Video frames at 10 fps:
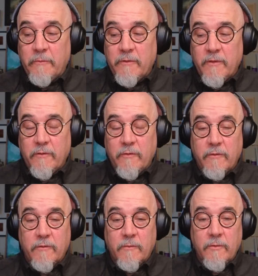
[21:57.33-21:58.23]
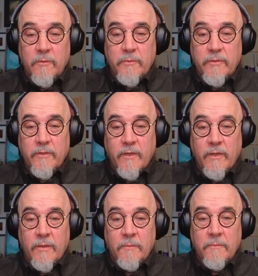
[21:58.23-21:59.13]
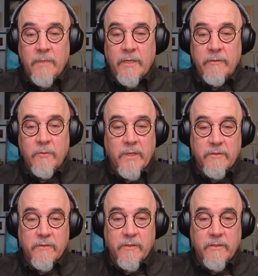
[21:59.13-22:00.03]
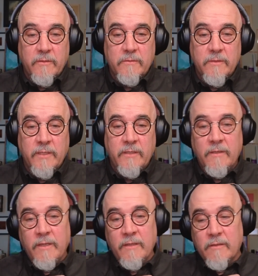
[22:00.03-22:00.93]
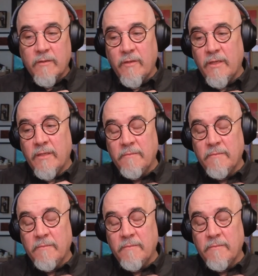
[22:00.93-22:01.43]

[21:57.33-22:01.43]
Regenesis group out of New Mexico, right? And because they